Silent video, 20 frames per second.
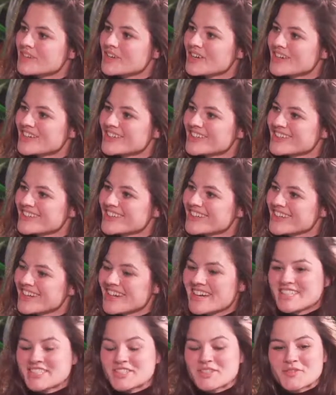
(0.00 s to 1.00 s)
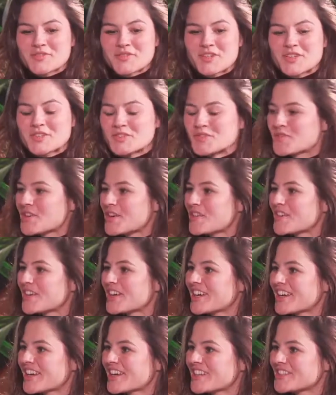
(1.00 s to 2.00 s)
Yeah, it's a
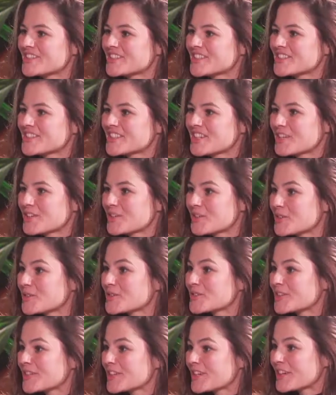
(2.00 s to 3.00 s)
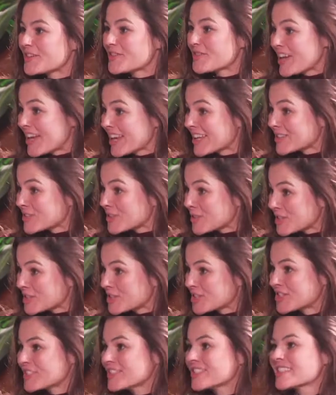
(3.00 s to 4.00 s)
very interesting and good and valid
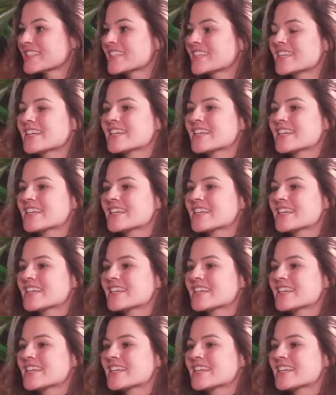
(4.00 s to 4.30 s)
question.